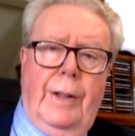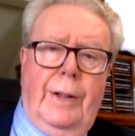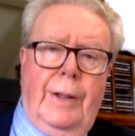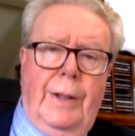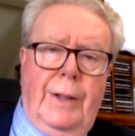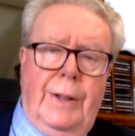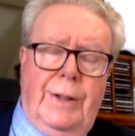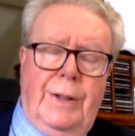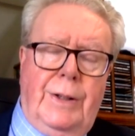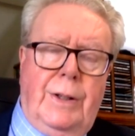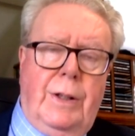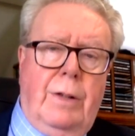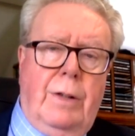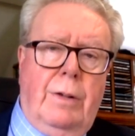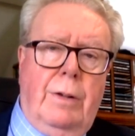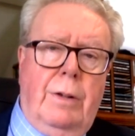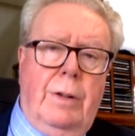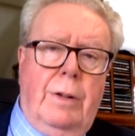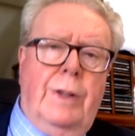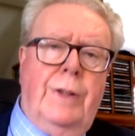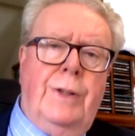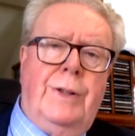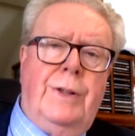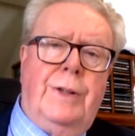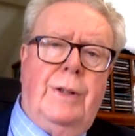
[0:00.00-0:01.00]
these
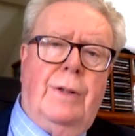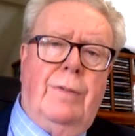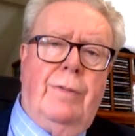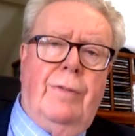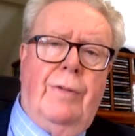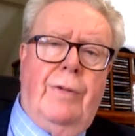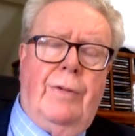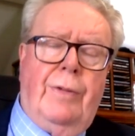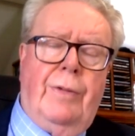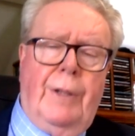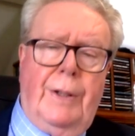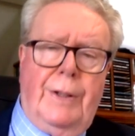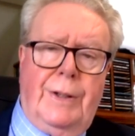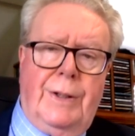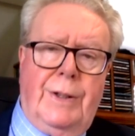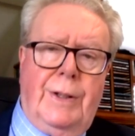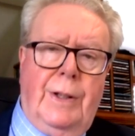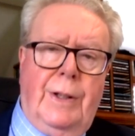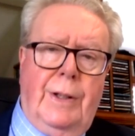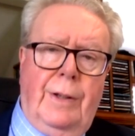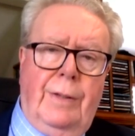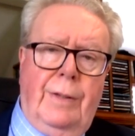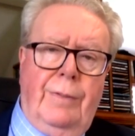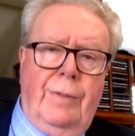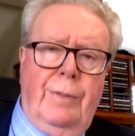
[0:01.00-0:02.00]
kinds of threats
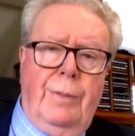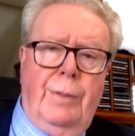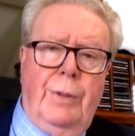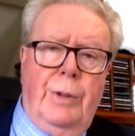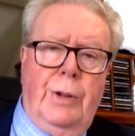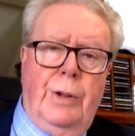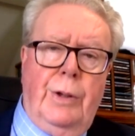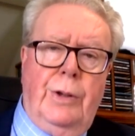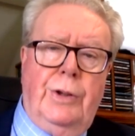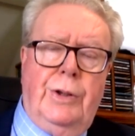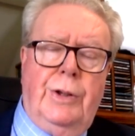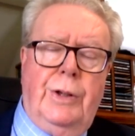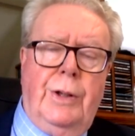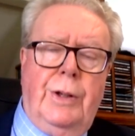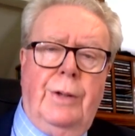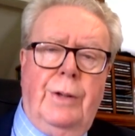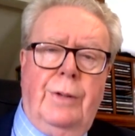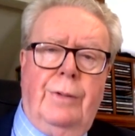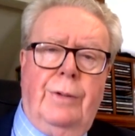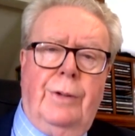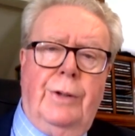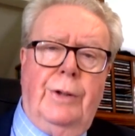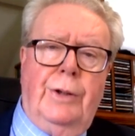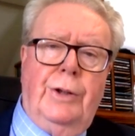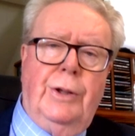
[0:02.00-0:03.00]
that have emerged in the
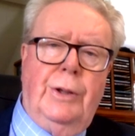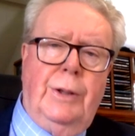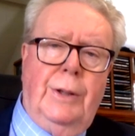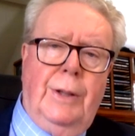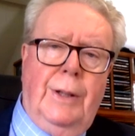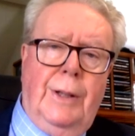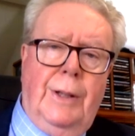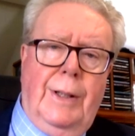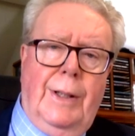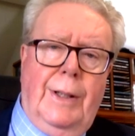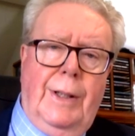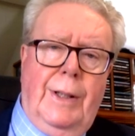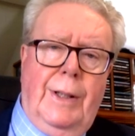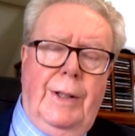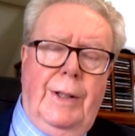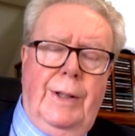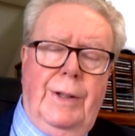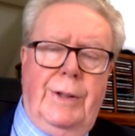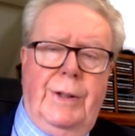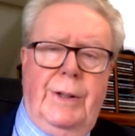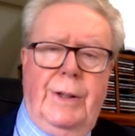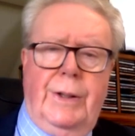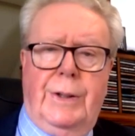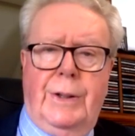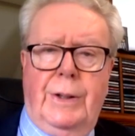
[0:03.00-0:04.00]
region
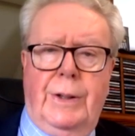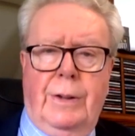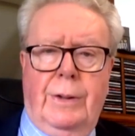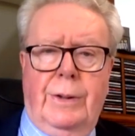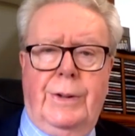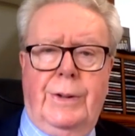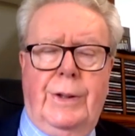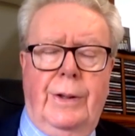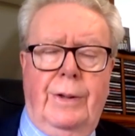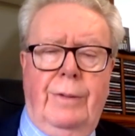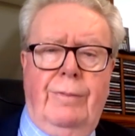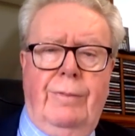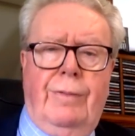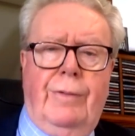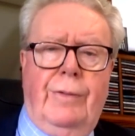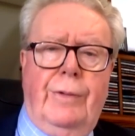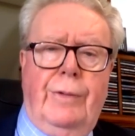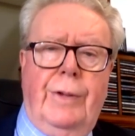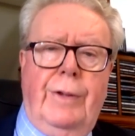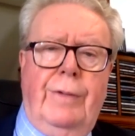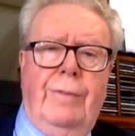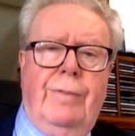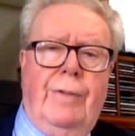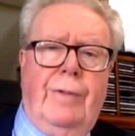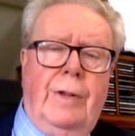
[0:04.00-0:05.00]
since
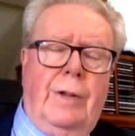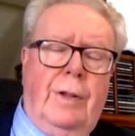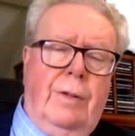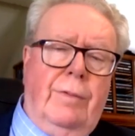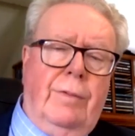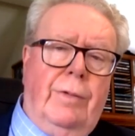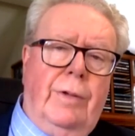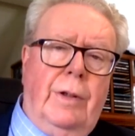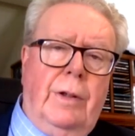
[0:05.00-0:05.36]
1945.